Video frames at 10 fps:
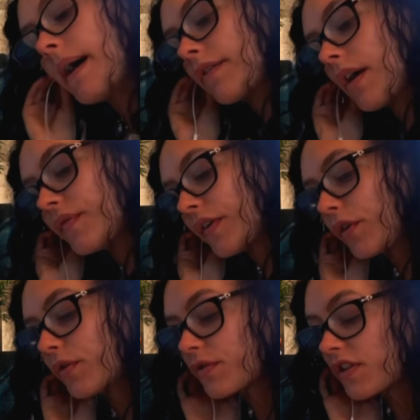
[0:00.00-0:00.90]
background
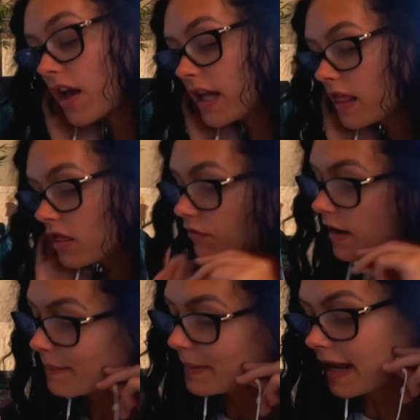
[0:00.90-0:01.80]
vocals are in the
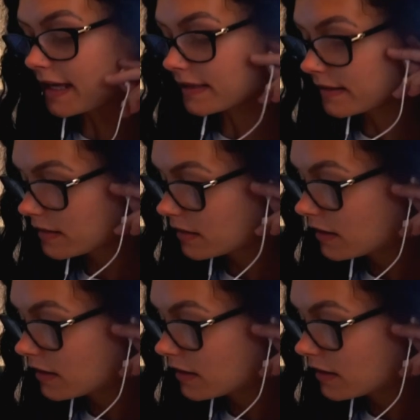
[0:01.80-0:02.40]
right place.